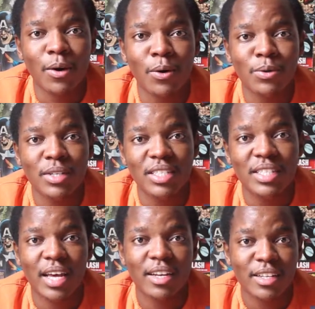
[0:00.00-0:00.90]
our only
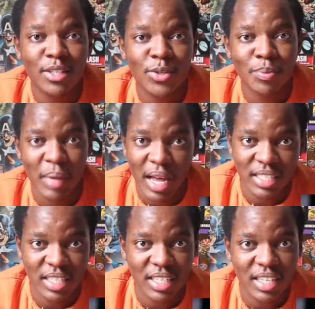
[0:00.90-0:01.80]
tether to
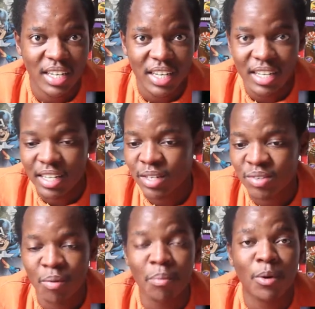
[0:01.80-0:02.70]
magic for